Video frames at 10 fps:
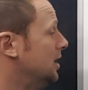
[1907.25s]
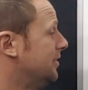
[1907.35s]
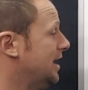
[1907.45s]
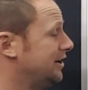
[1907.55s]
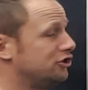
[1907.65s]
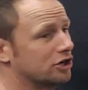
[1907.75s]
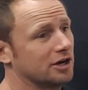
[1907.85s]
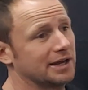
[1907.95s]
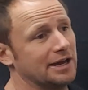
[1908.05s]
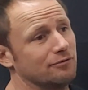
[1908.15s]
Then you're
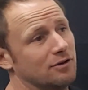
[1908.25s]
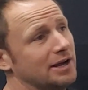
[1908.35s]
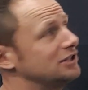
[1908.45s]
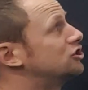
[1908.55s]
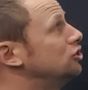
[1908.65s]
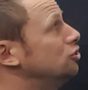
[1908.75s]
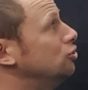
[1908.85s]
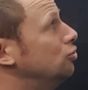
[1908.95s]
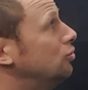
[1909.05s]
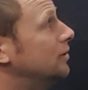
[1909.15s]
going to get right
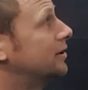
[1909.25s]
to